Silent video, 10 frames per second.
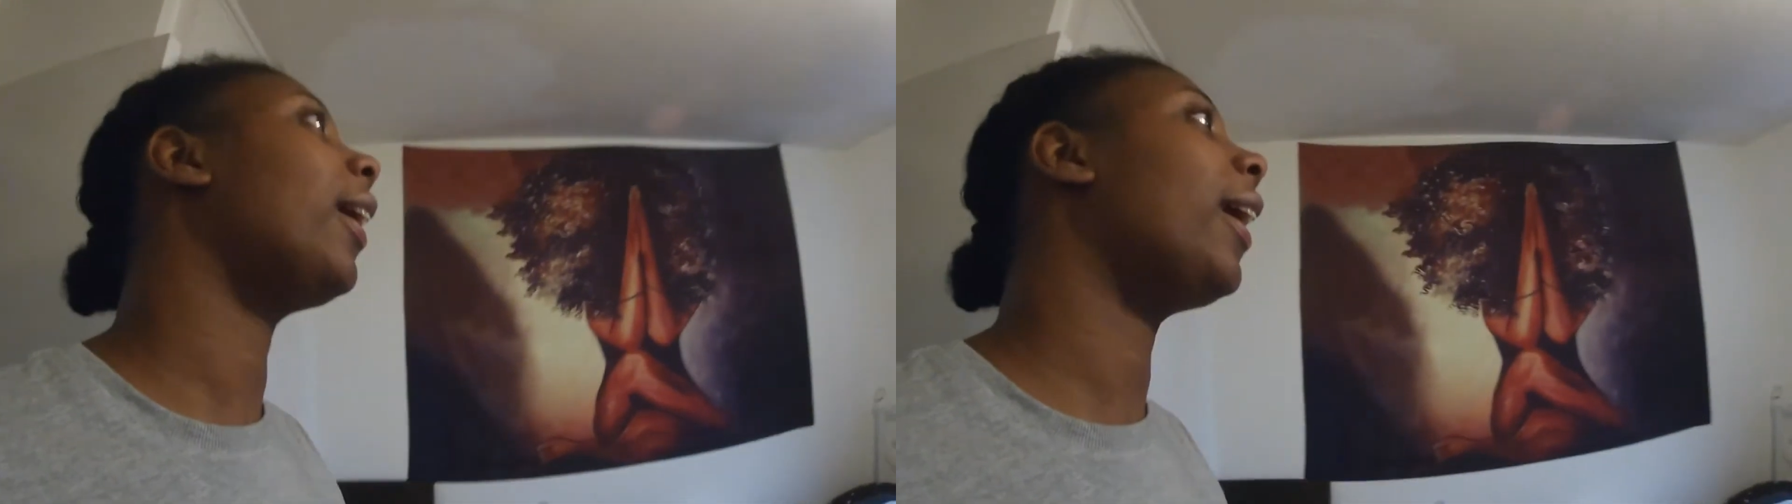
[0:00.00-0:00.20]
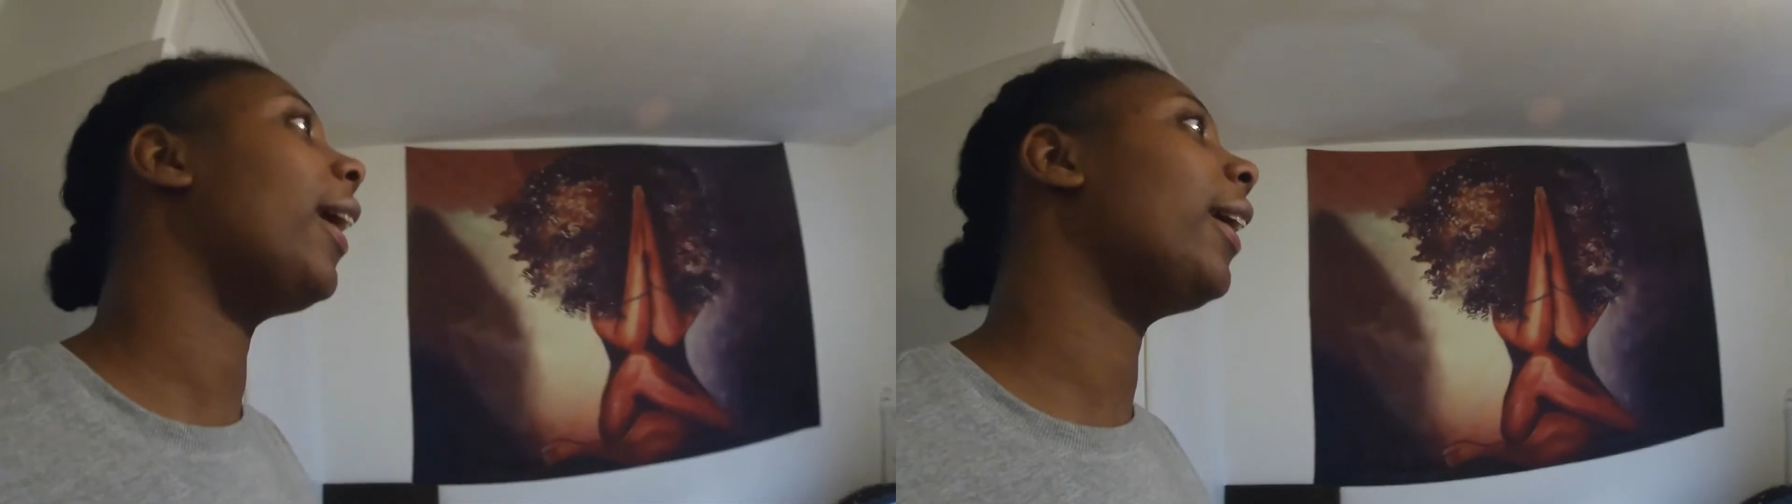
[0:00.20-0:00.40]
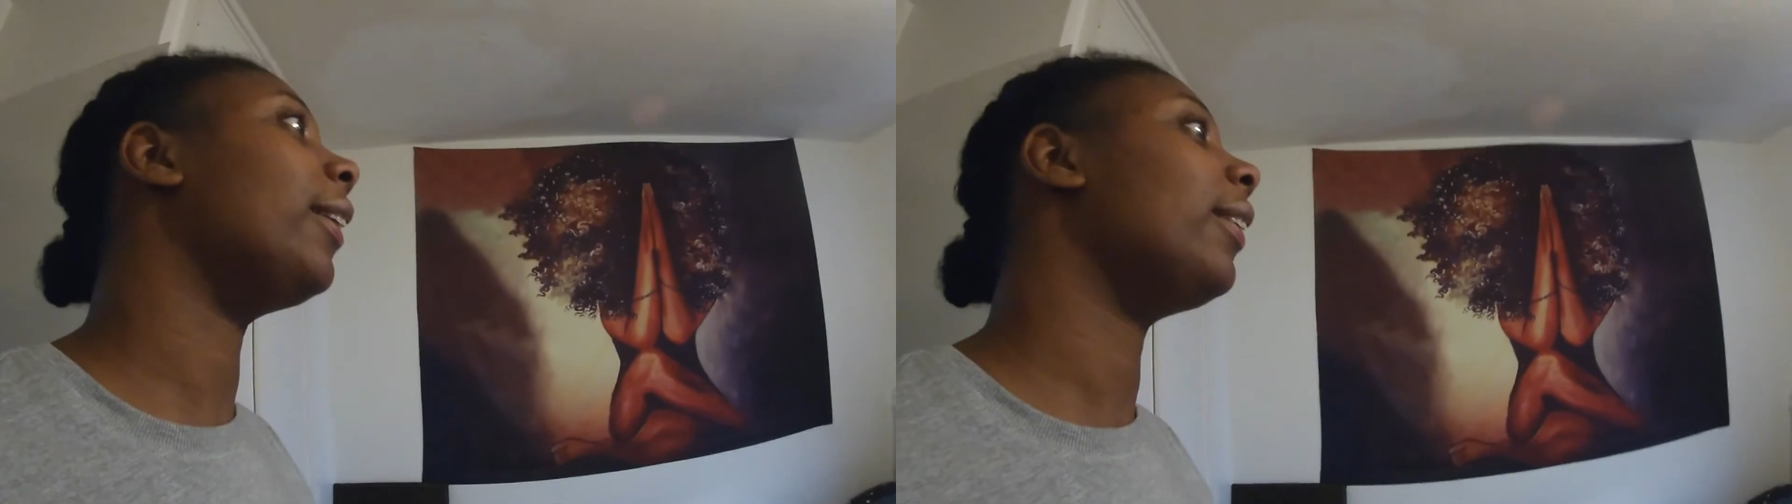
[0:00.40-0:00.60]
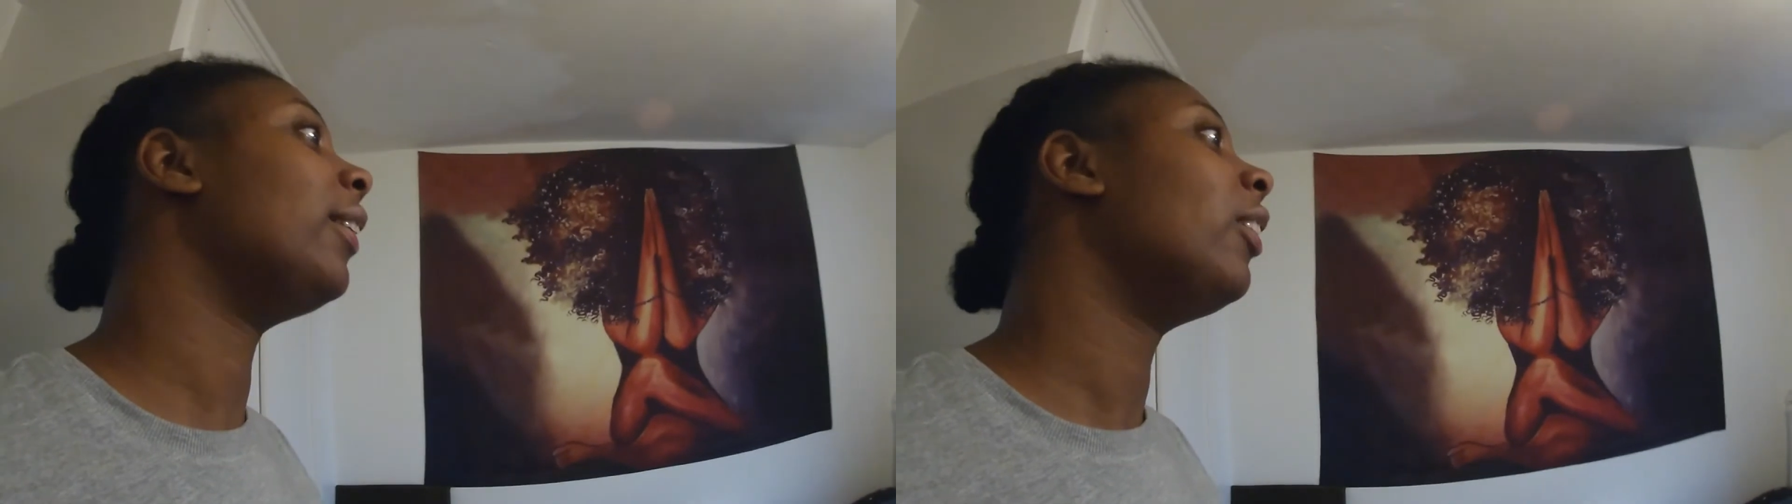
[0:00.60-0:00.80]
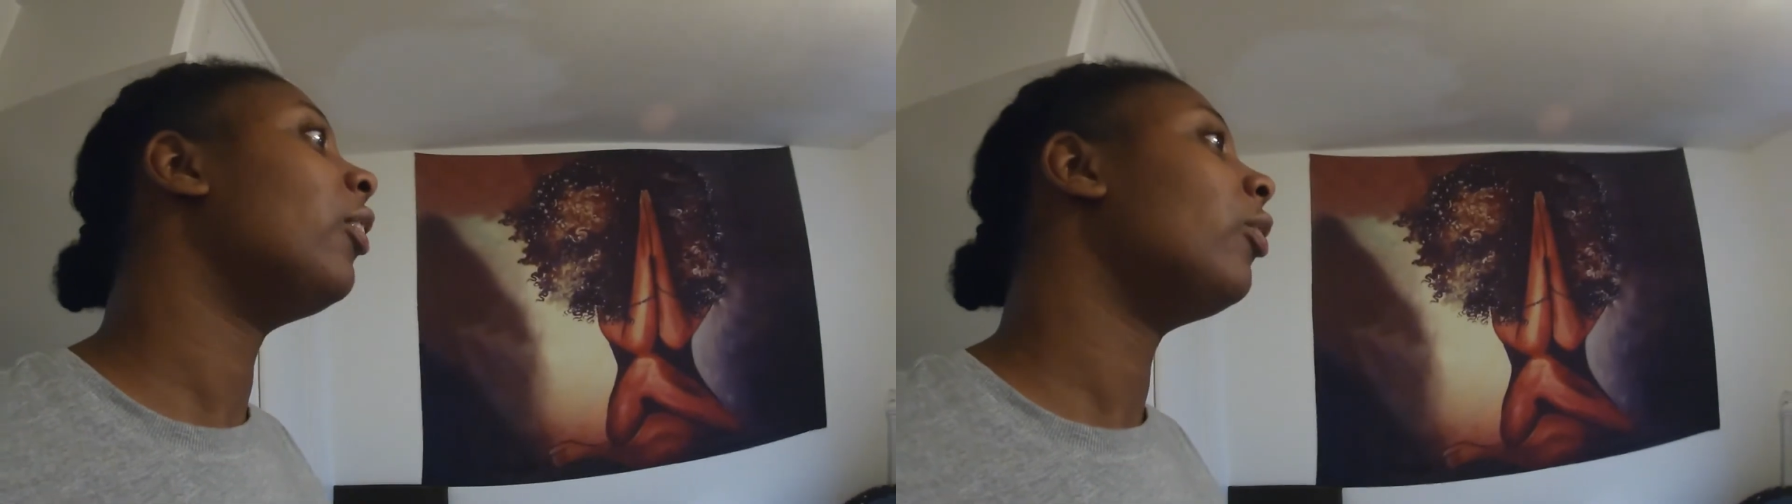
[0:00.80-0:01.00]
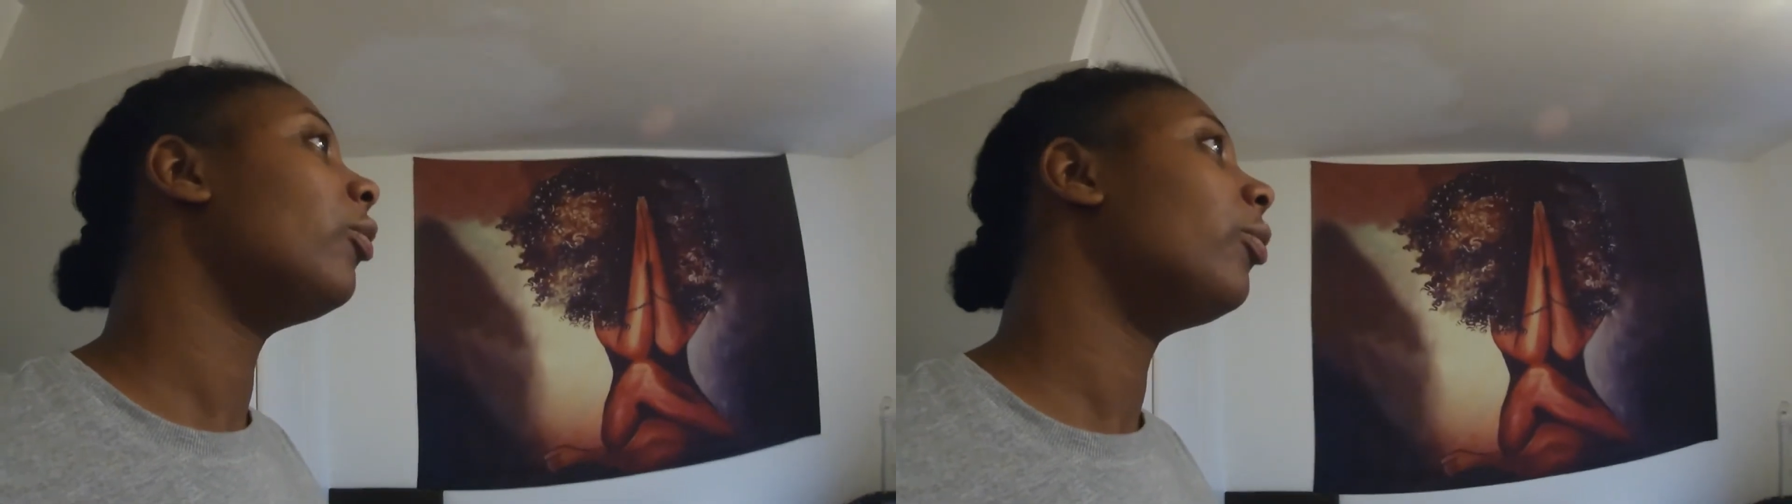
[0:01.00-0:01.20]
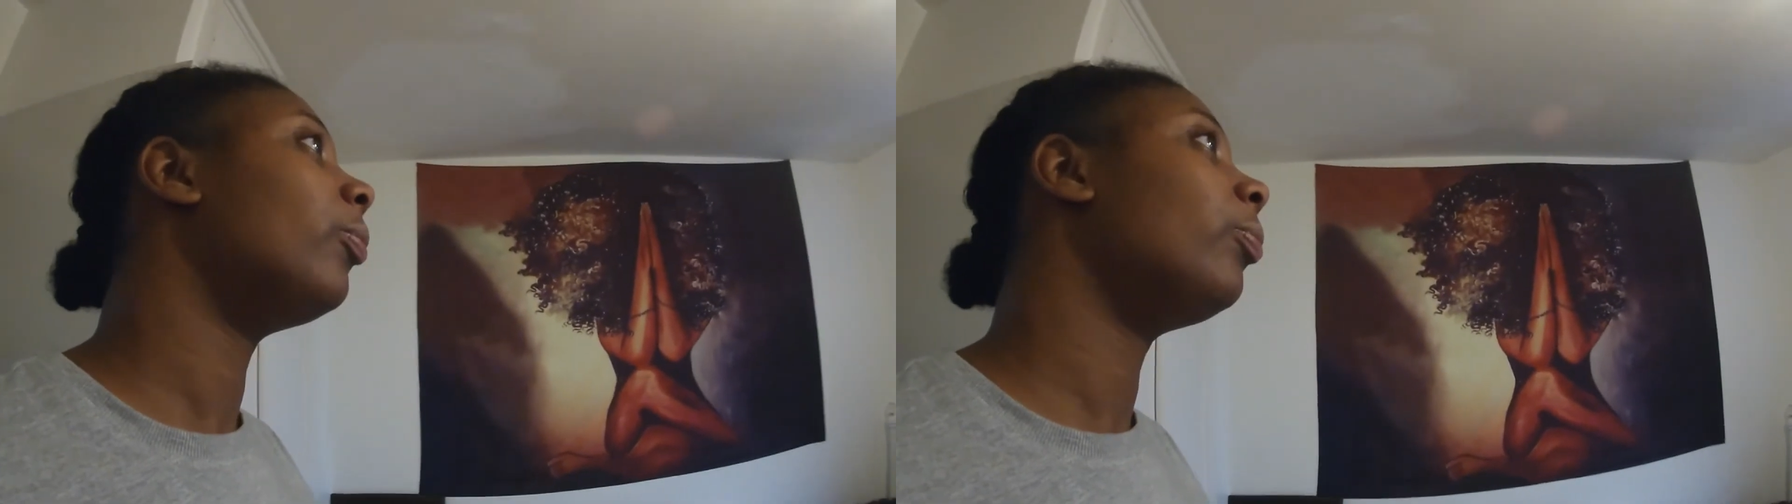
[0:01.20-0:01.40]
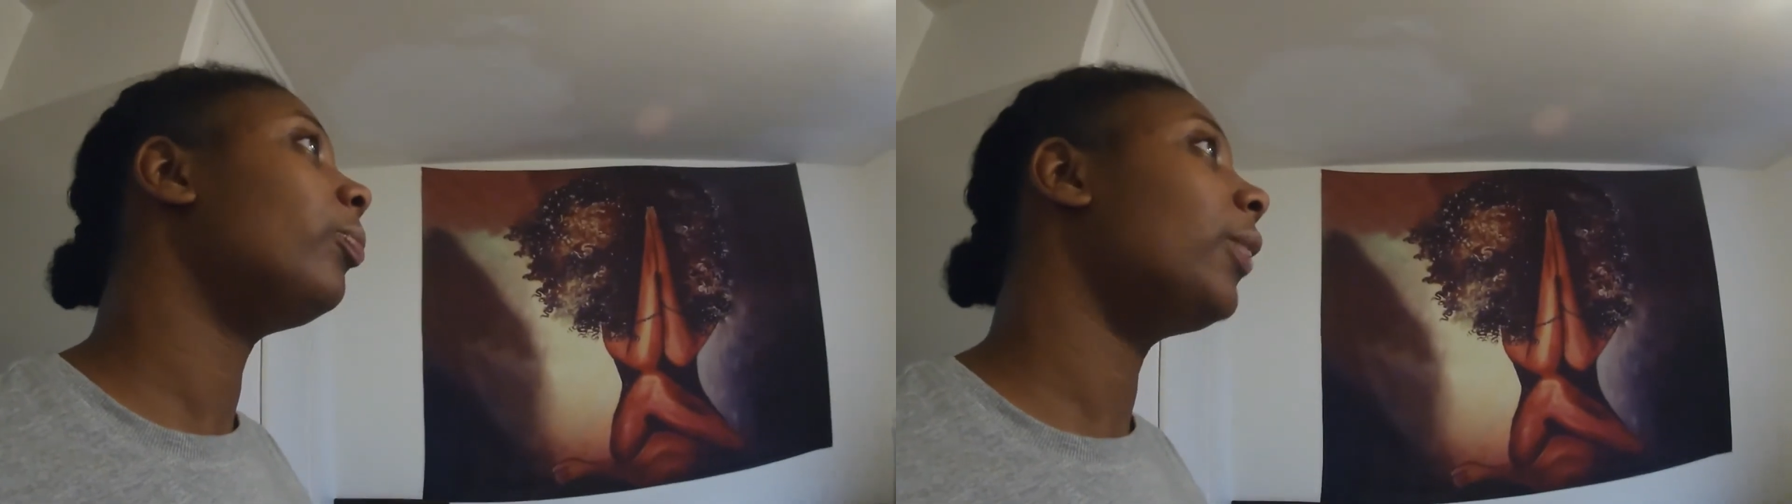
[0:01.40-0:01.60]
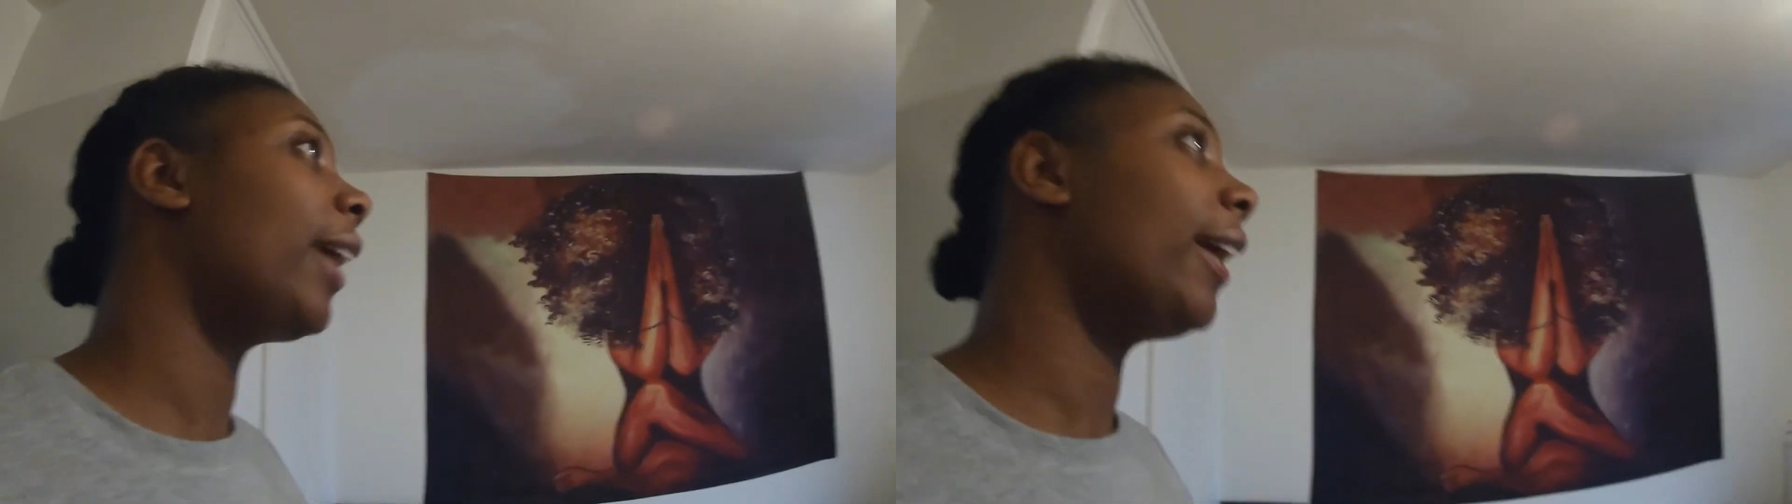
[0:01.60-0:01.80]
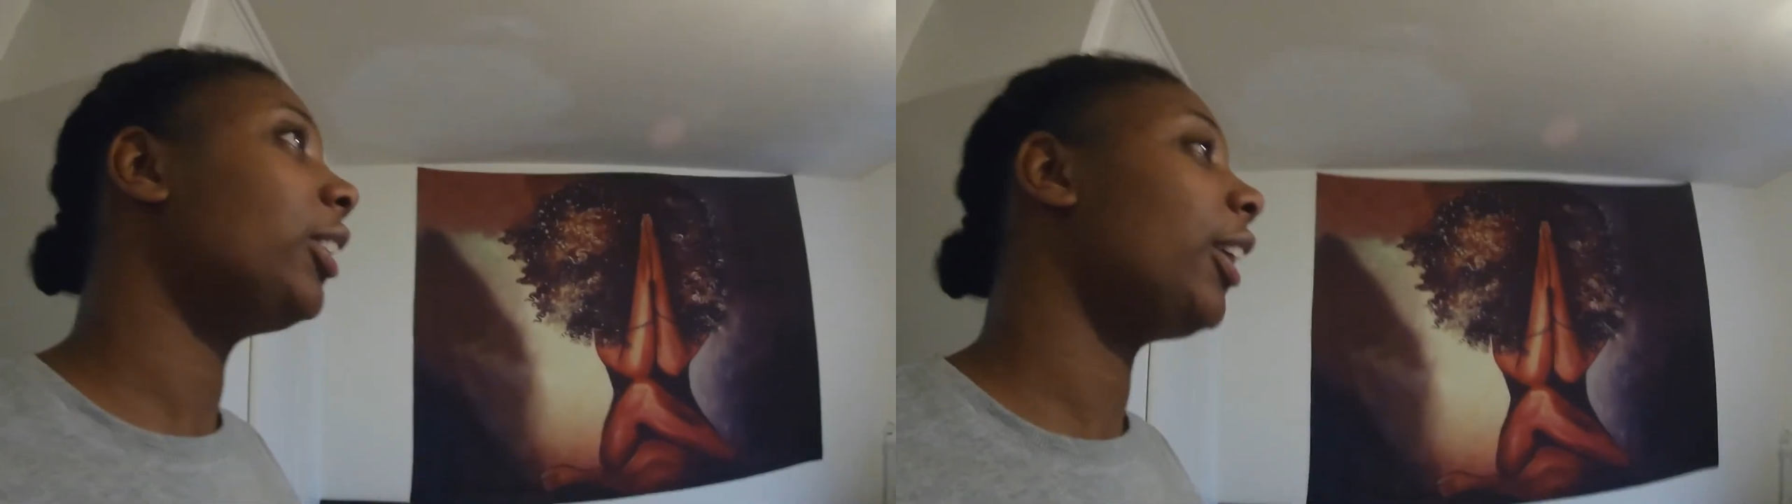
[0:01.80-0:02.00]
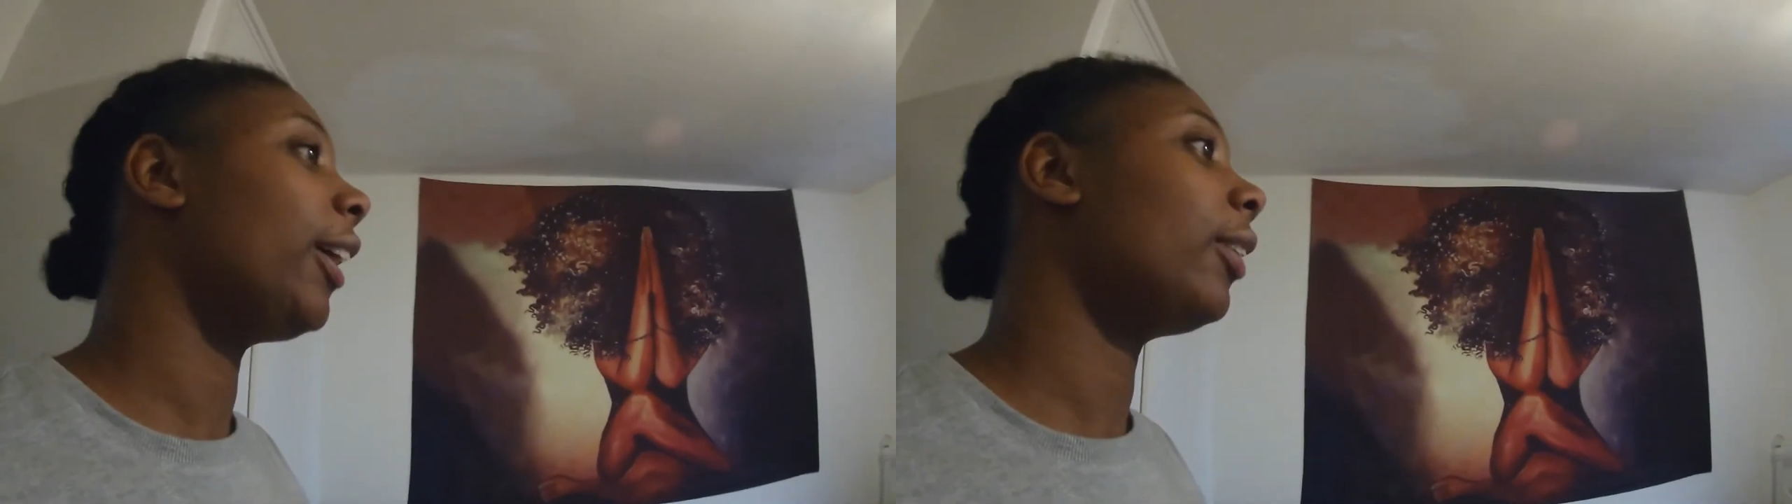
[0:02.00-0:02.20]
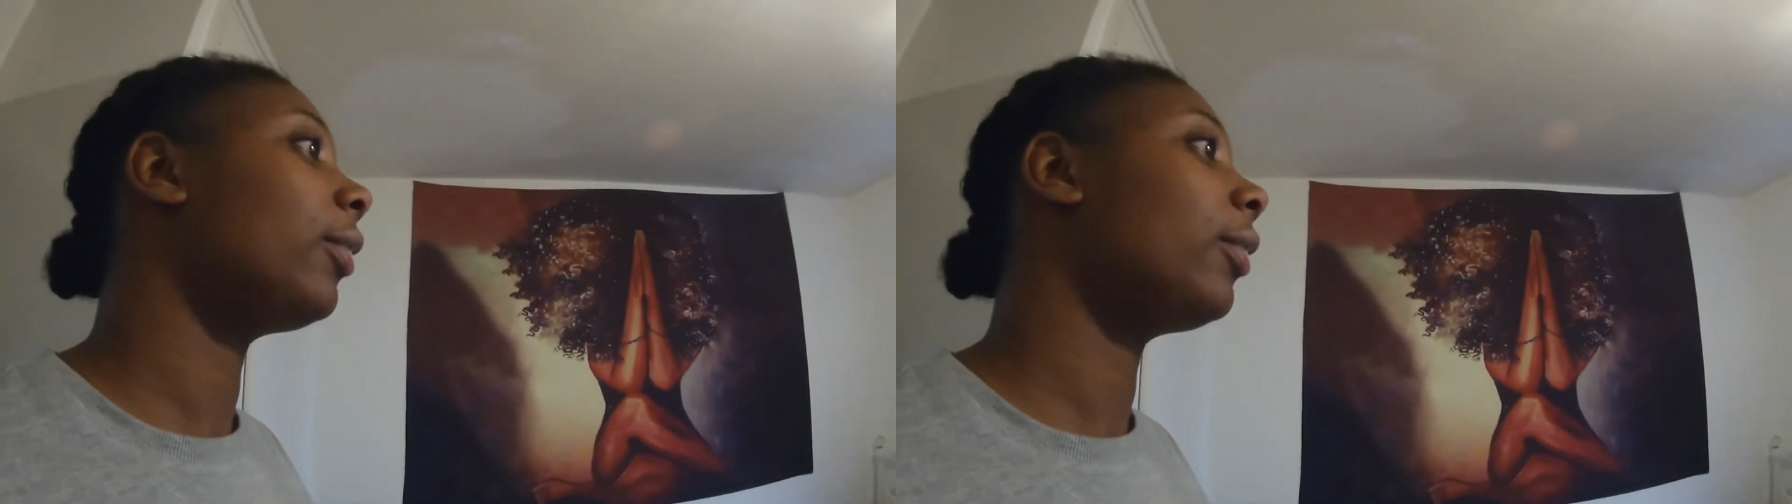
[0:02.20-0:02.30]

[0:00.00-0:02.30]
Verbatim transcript: and catch it.